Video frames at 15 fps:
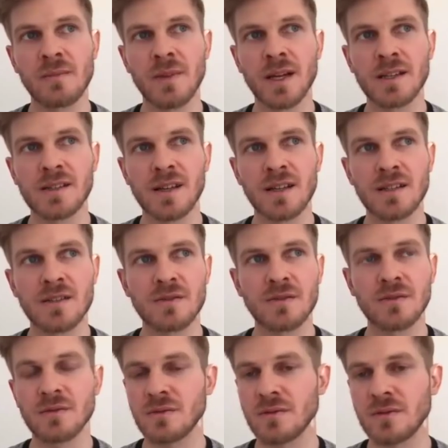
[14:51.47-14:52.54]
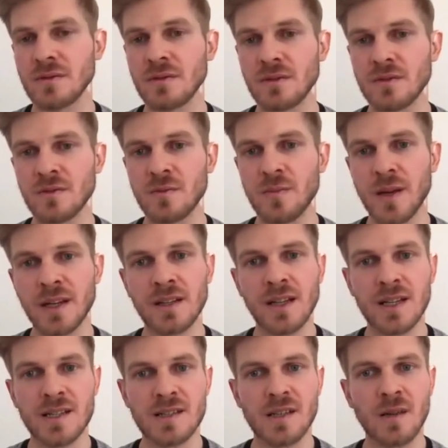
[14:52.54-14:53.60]
make sense to
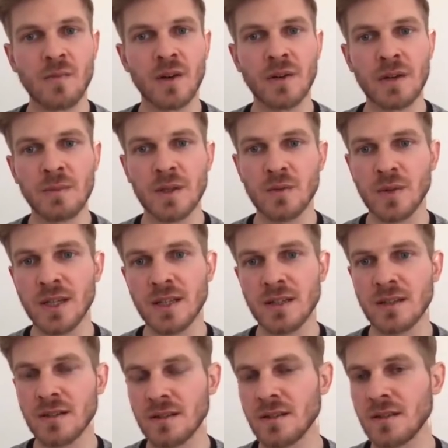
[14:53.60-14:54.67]
penalize somewhere in between.